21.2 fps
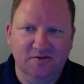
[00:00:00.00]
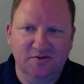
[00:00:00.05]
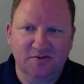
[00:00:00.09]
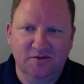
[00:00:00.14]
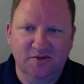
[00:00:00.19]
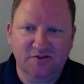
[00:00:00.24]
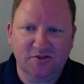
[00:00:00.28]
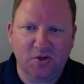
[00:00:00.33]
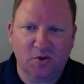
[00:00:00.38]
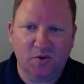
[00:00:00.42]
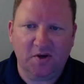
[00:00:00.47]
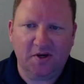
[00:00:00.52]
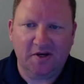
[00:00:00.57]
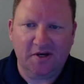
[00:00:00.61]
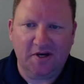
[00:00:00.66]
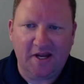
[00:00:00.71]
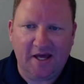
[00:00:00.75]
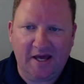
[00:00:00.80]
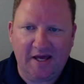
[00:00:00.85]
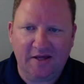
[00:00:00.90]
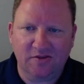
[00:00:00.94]
So let's go ahead
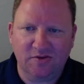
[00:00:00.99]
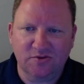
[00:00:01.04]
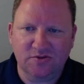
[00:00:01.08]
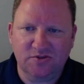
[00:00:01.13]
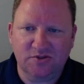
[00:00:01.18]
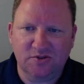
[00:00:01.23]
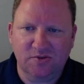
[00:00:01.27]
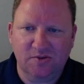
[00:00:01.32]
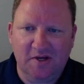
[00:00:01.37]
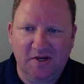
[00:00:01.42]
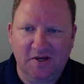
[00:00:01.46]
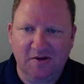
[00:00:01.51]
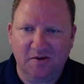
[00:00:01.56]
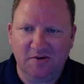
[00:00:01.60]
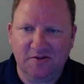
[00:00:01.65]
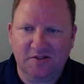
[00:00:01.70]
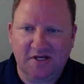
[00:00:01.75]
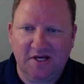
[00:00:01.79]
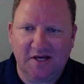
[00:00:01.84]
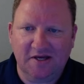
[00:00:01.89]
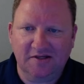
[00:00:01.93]
and add those 2 anchor
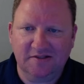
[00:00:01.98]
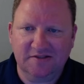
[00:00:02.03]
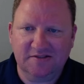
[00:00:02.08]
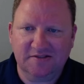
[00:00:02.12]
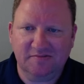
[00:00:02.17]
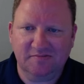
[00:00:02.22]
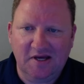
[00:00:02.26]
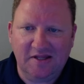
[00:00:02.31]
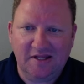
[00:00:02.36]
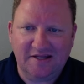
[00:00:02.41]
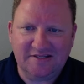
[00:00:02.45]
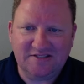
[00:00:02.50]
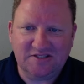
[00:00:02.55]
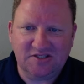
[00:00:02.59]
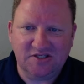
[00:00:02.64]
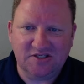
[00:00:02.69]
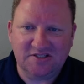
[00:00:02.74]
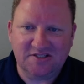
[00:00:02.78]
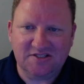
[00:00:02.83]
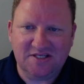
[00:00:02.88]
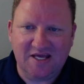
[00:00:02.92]
tags. And that's
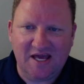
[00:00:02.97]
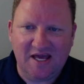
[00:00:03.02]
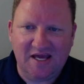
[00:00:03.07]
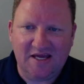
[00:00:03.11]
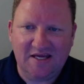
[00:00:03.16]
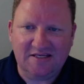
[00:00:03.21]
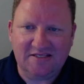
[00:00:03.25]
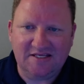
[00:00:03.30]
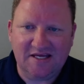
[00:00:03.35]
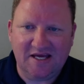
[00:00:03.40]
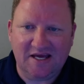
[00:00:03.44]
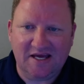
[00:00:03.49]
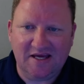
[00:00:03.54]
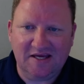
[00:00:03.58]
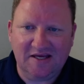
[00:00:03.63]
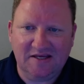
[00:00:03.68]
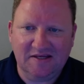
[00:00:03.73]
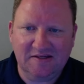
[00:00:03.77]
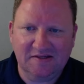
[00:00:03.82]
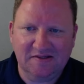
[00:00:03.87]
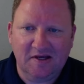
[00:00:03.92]
just the A
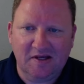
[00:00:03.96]
tag.